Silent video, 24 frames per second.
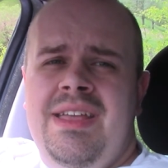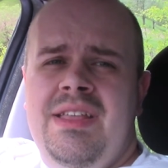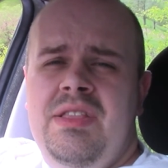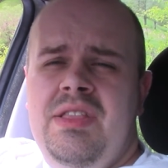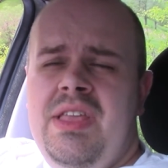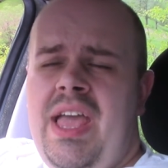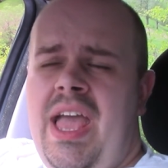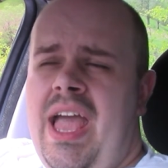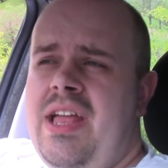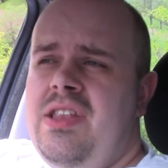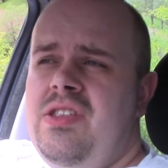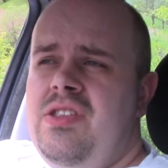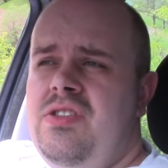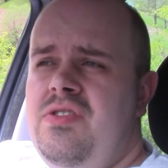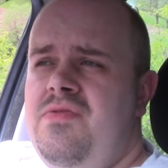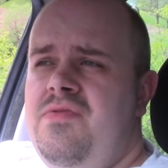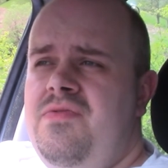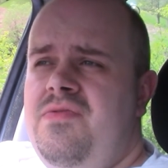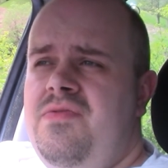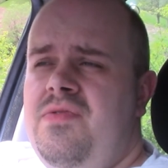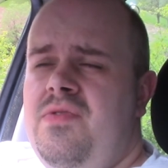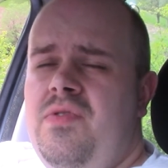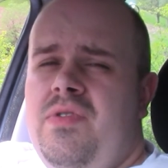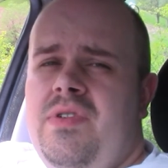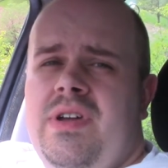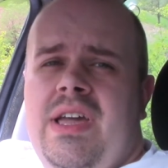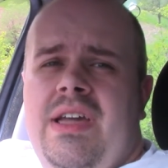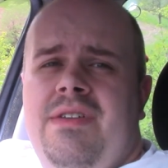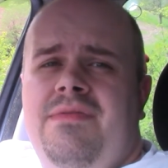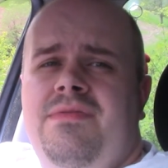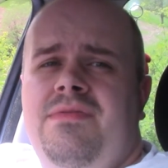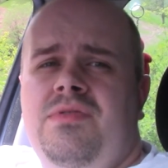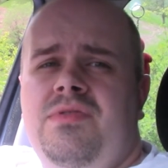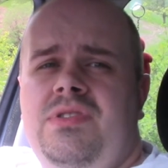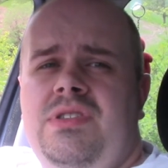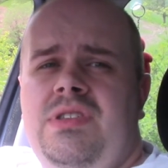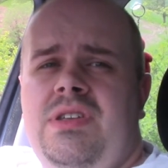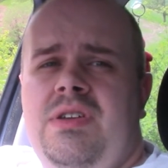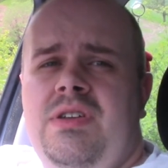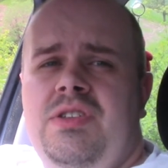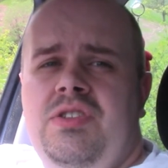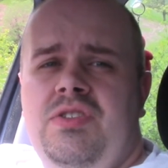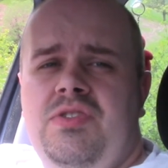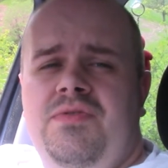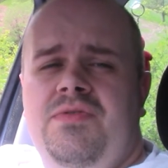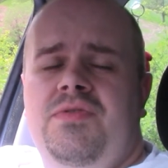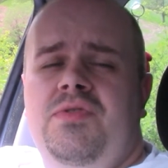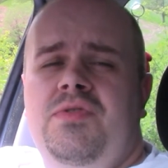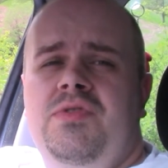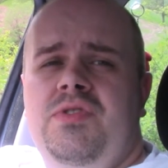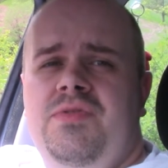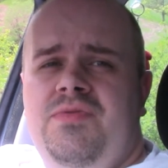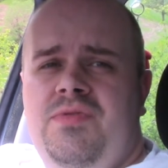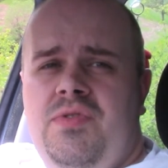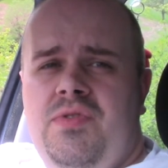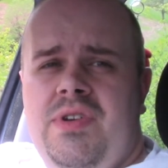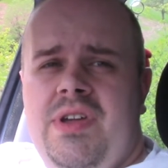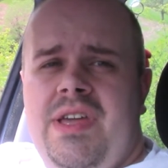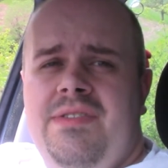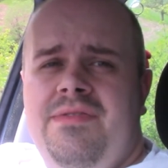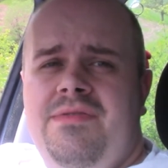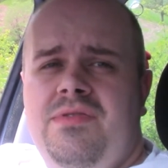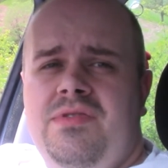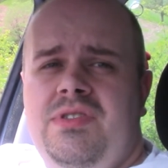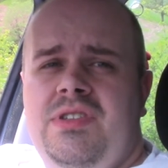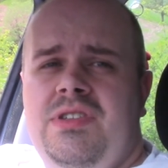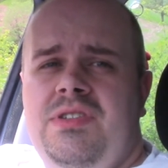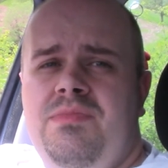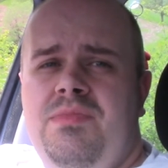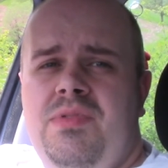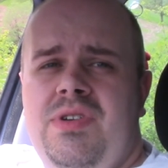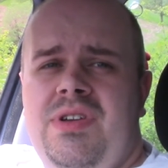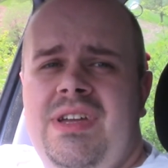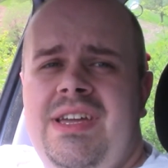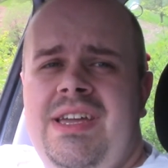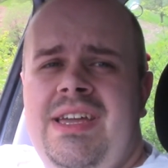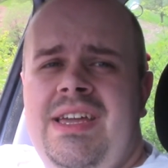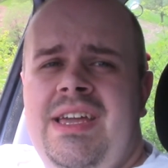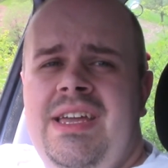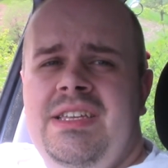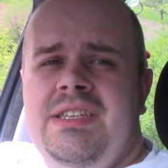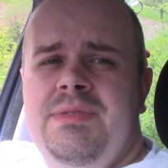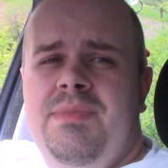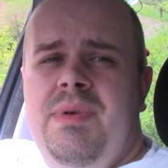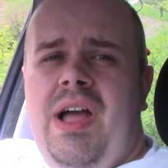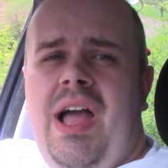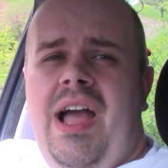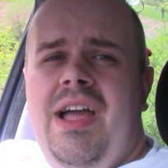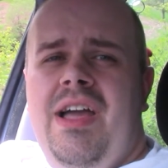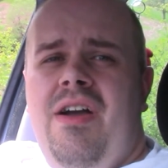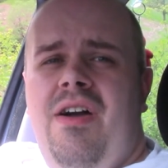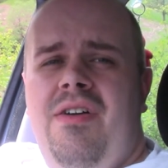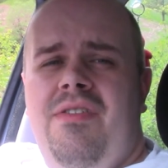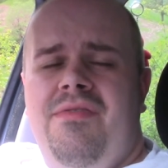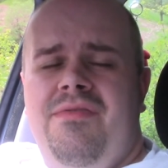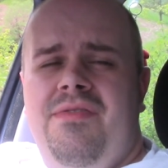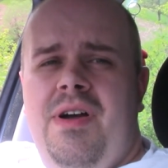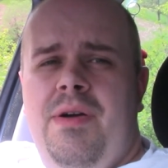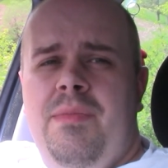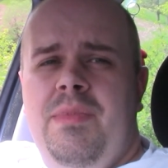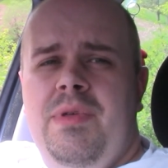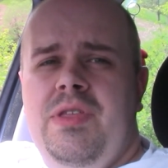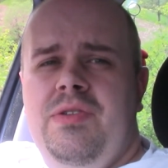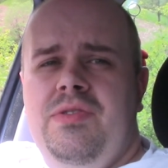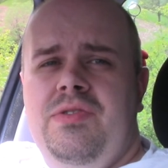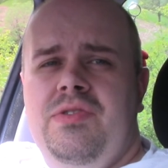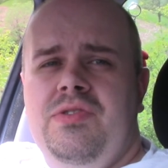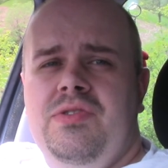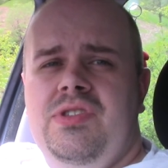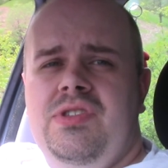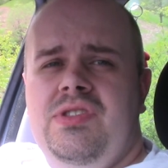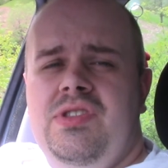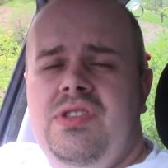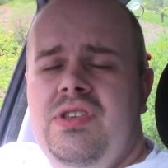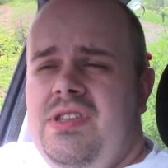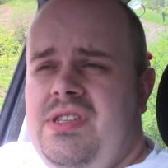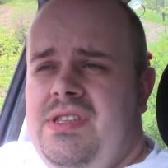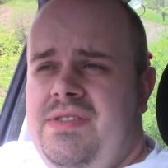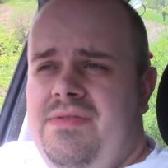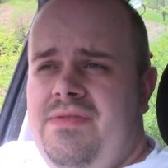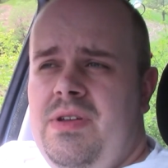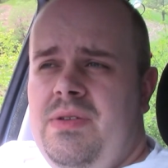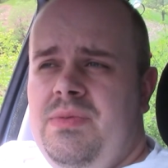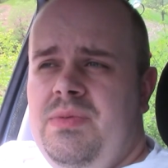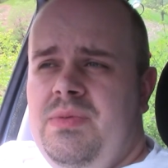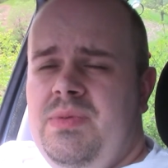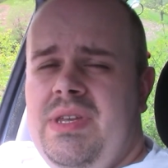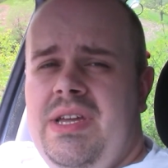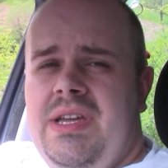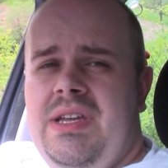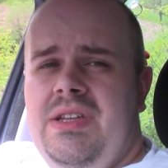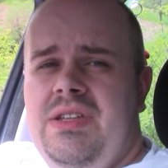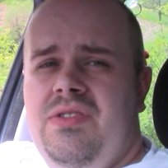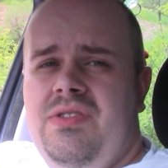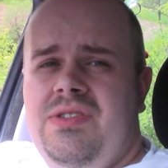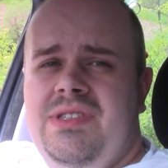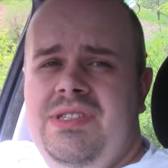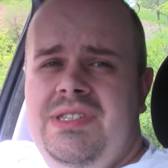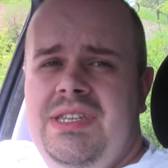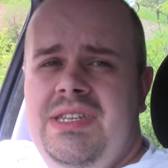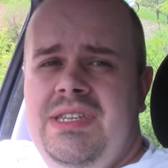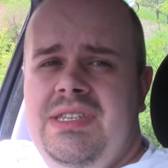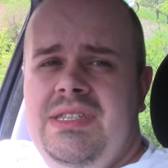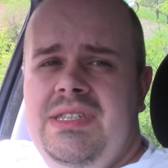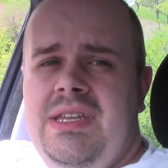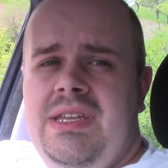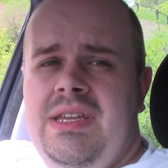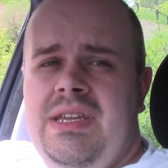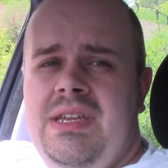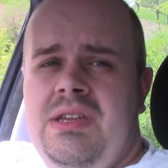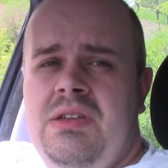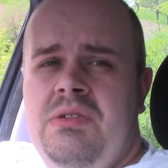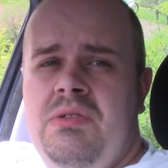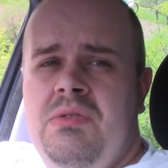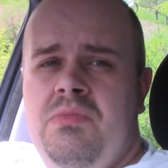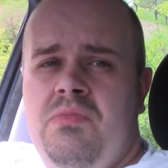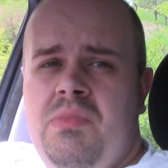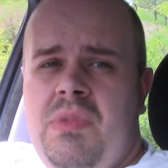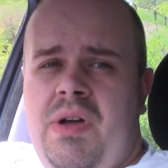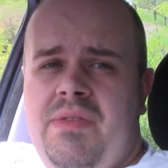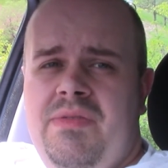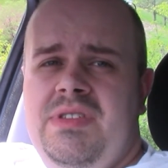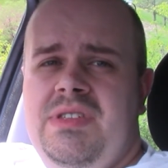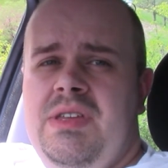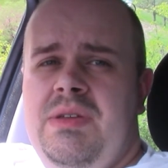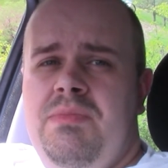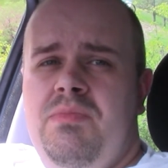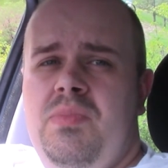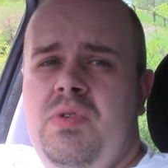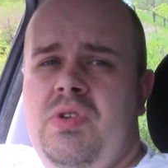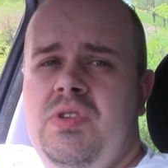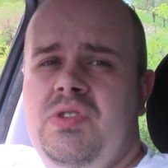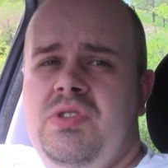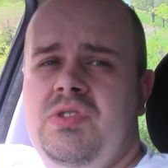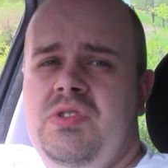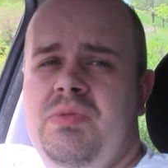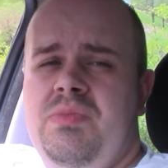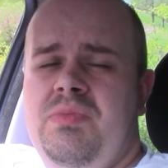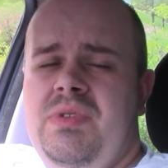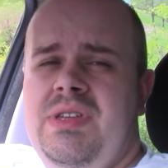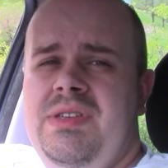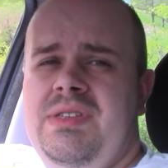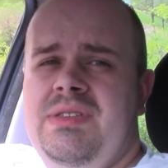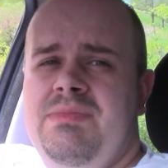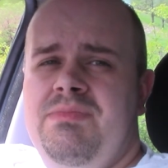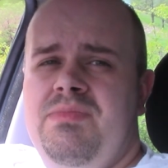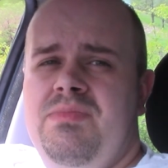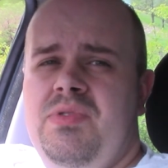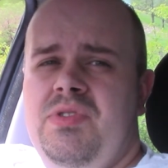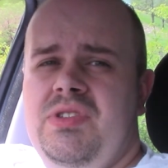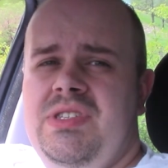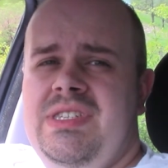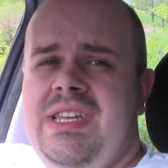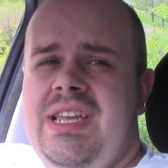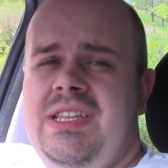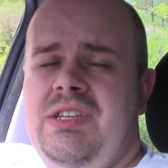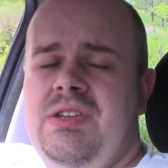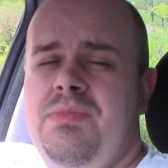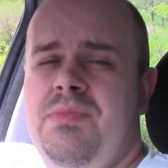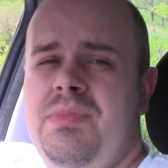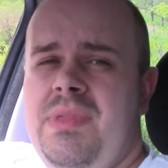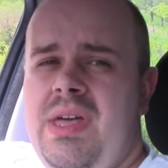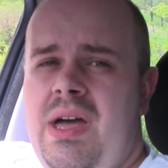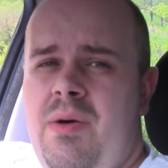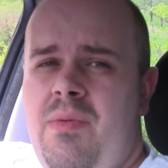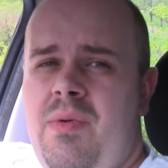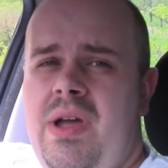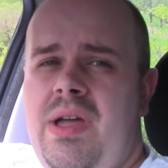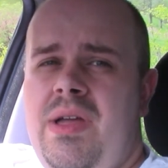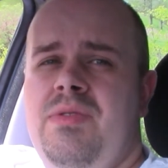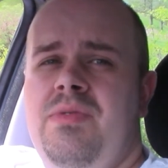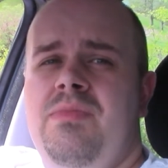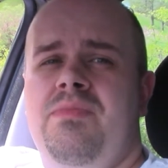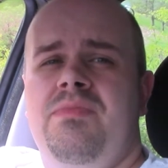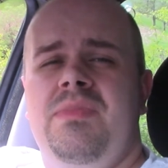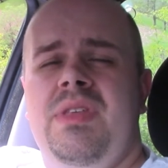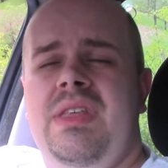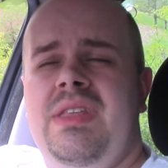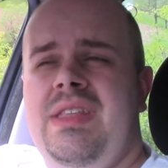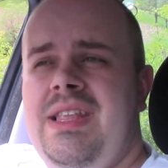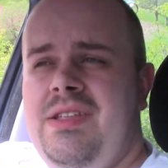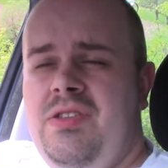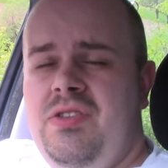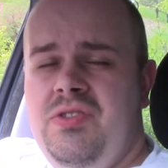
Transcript: can do 4K footage. It does 4K footage, but I can't find whether it does 30 frames per second or 60. I've seen somebody set it up that way, and it